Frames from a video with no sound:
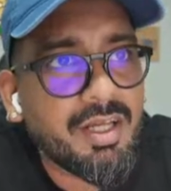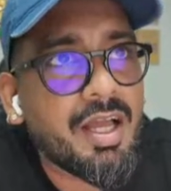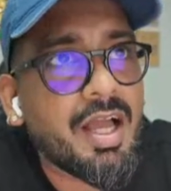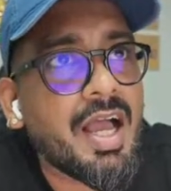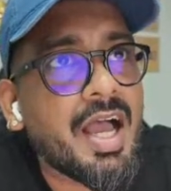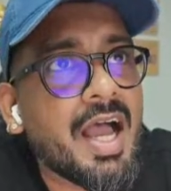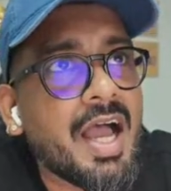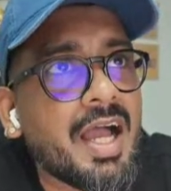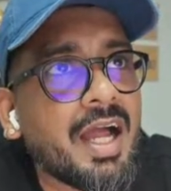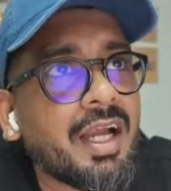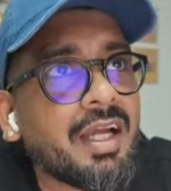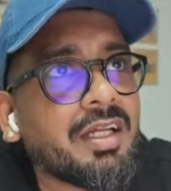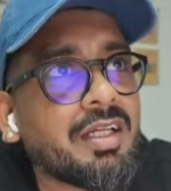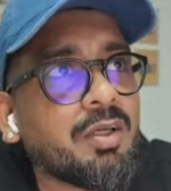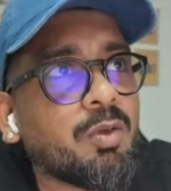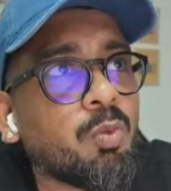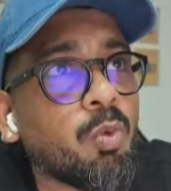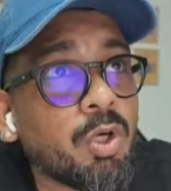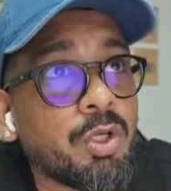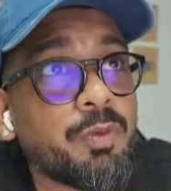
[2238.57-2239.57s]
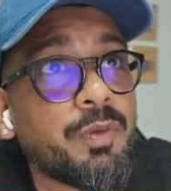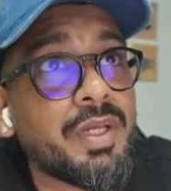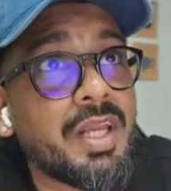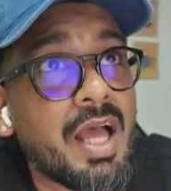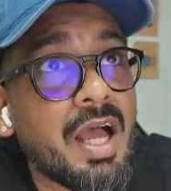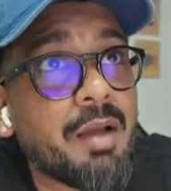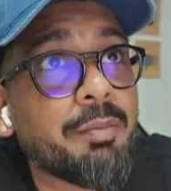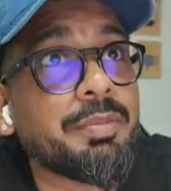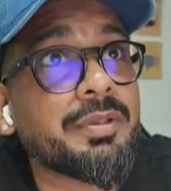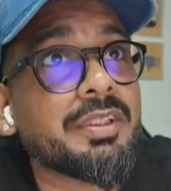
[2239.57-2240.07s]
and what will
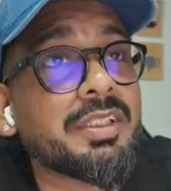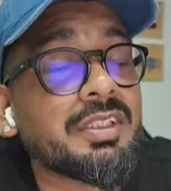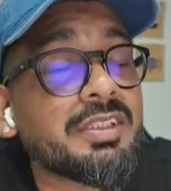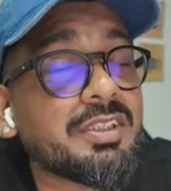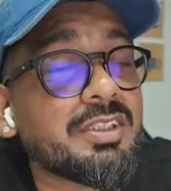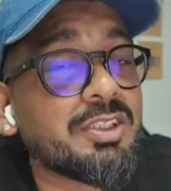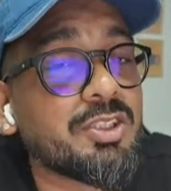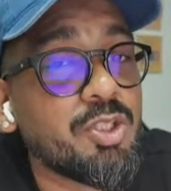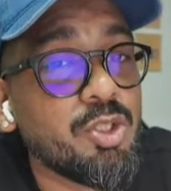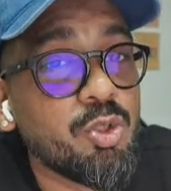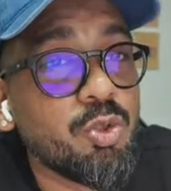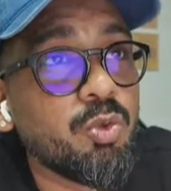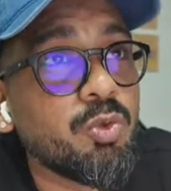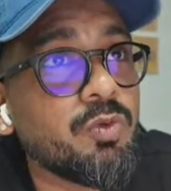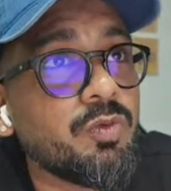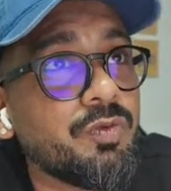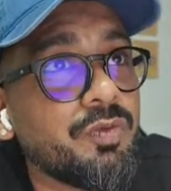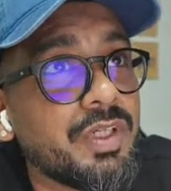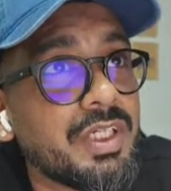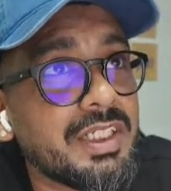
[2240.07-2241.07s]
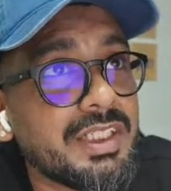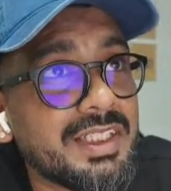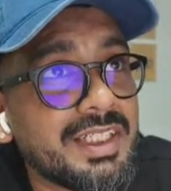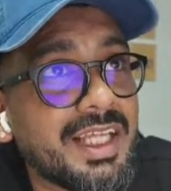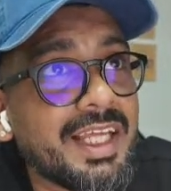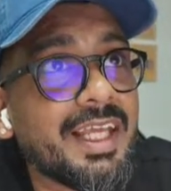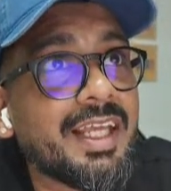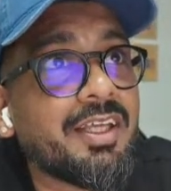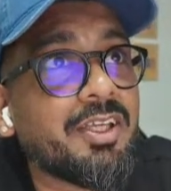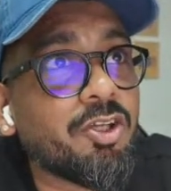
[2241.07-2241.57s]
happen is Loom will
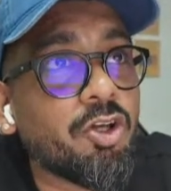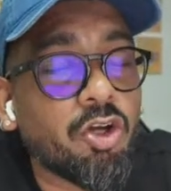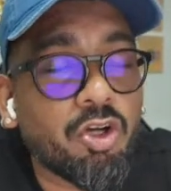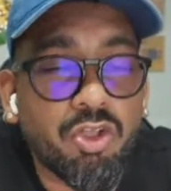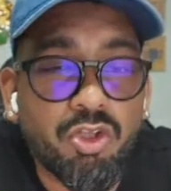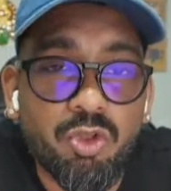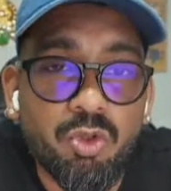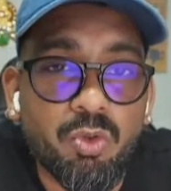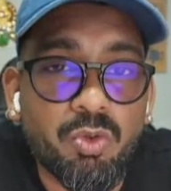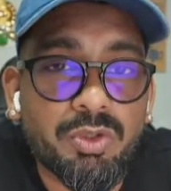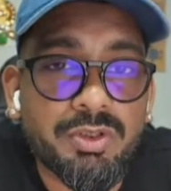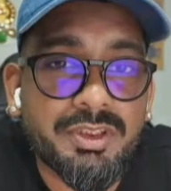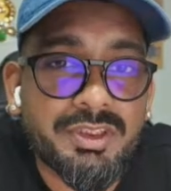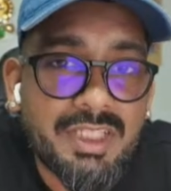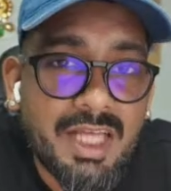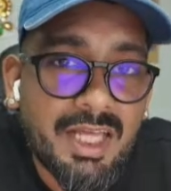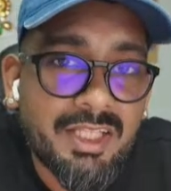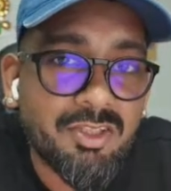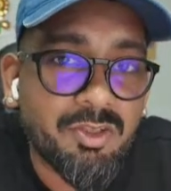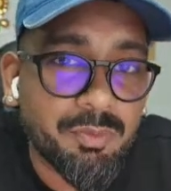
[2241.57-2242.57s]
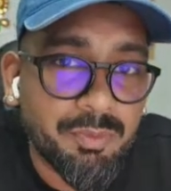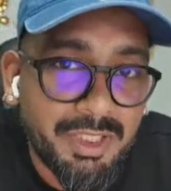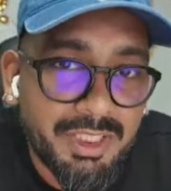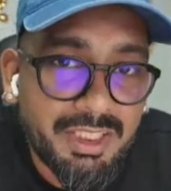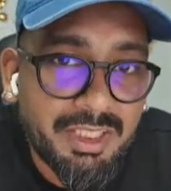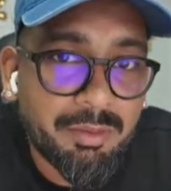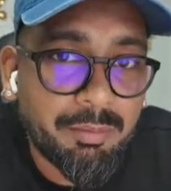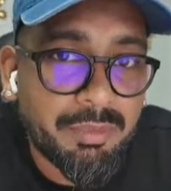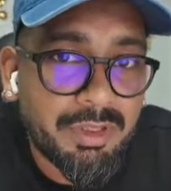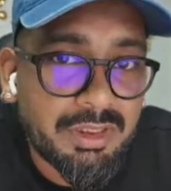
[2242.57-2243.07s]
take your notes and your
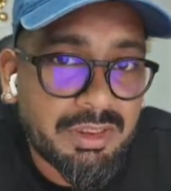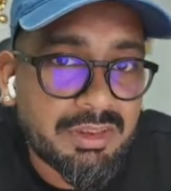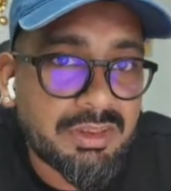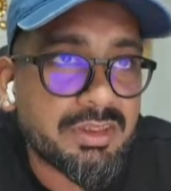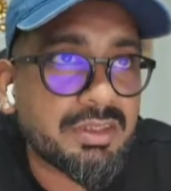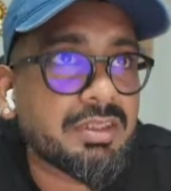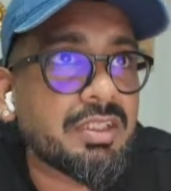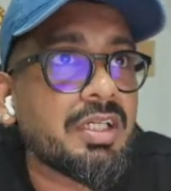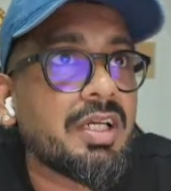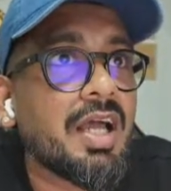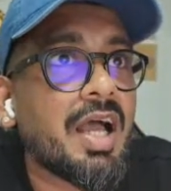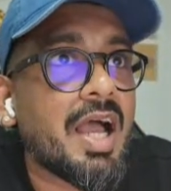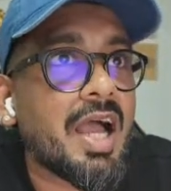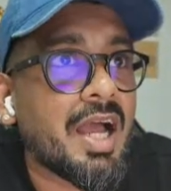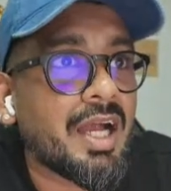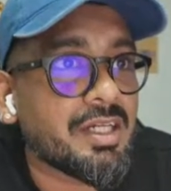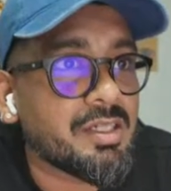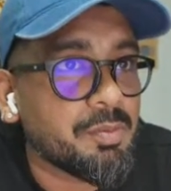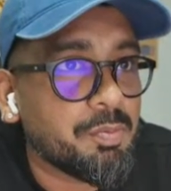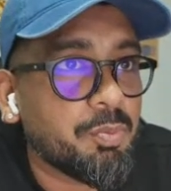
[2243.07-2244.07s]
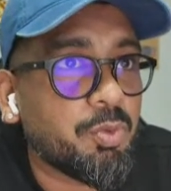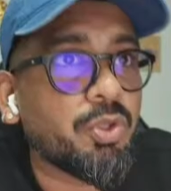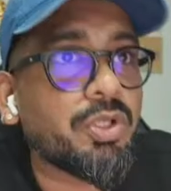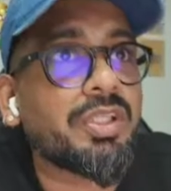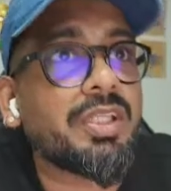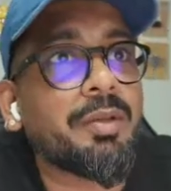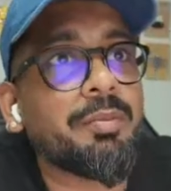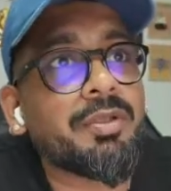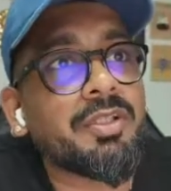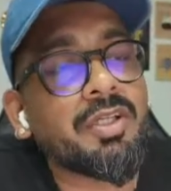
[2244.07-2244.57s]
meeting minutes and put
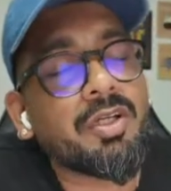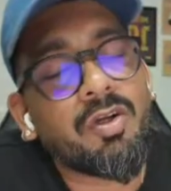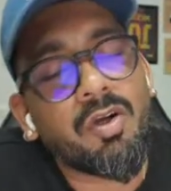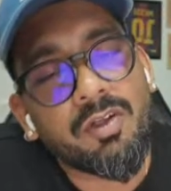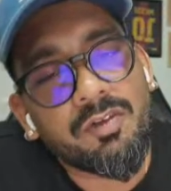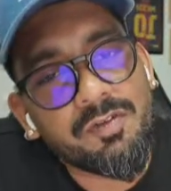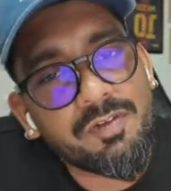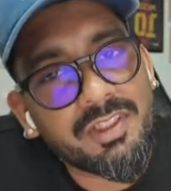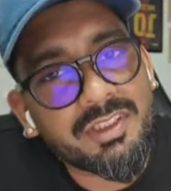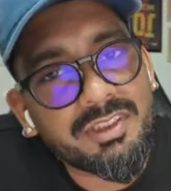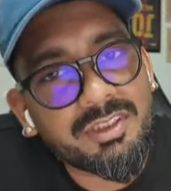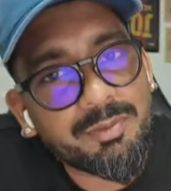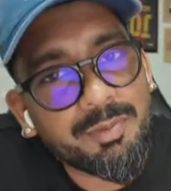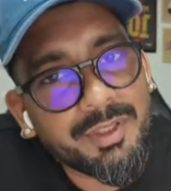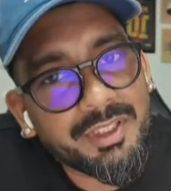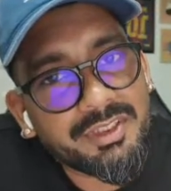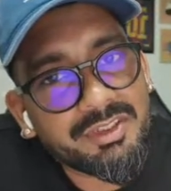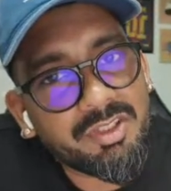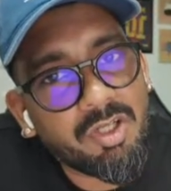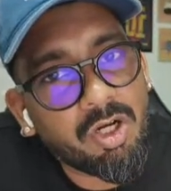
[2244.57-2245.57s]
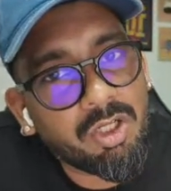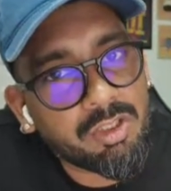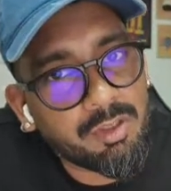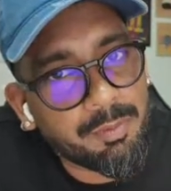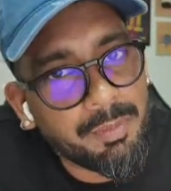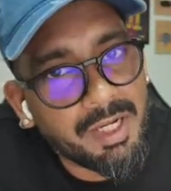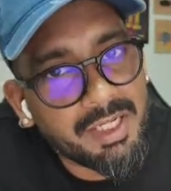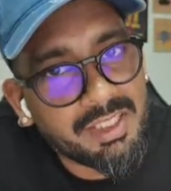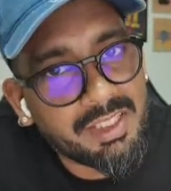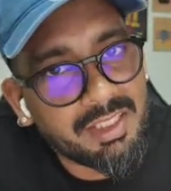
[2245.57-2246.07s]
them in a Confluence page
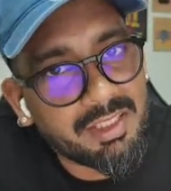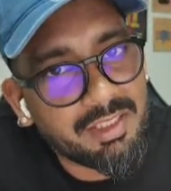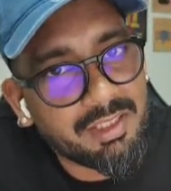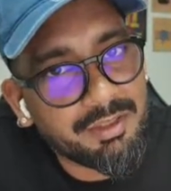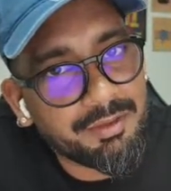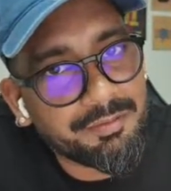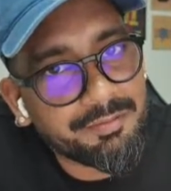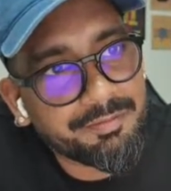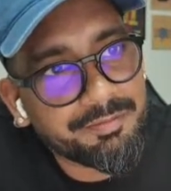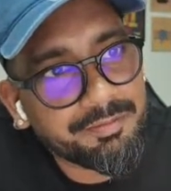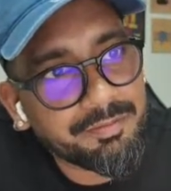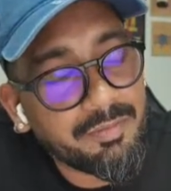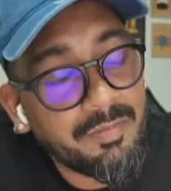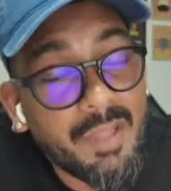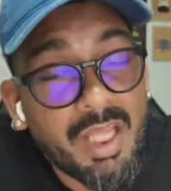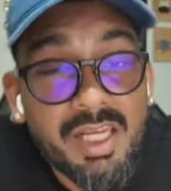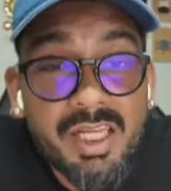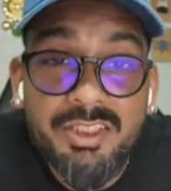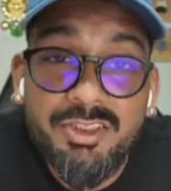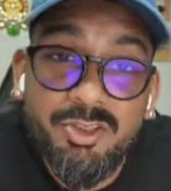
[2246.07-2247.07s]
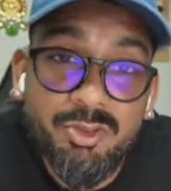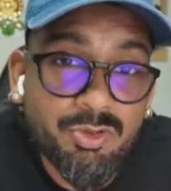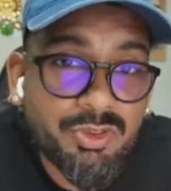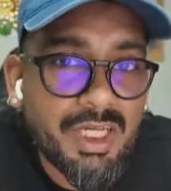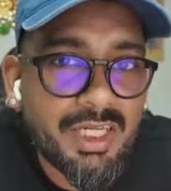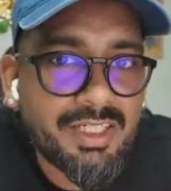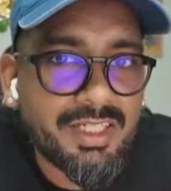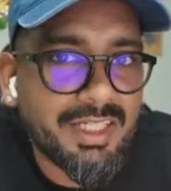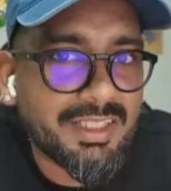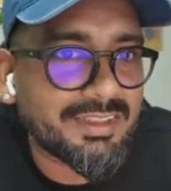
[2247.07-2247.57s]
automatically. Let's do
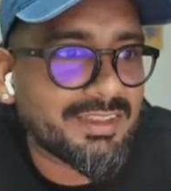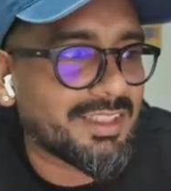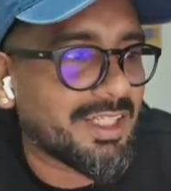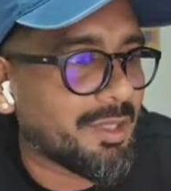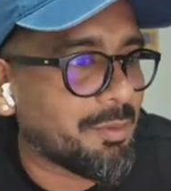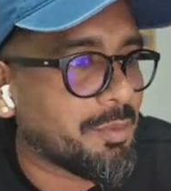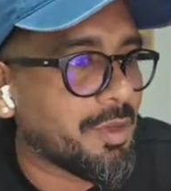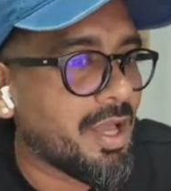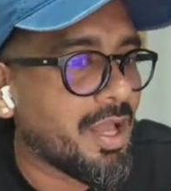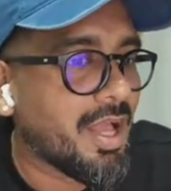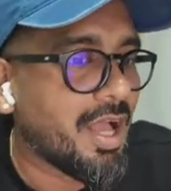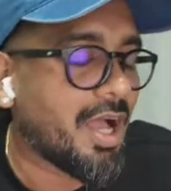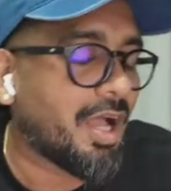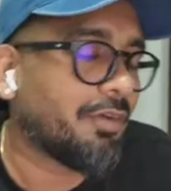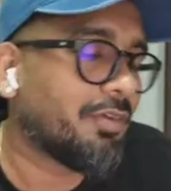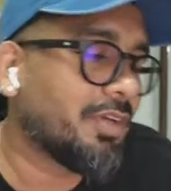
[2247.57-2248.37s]
that next time. I will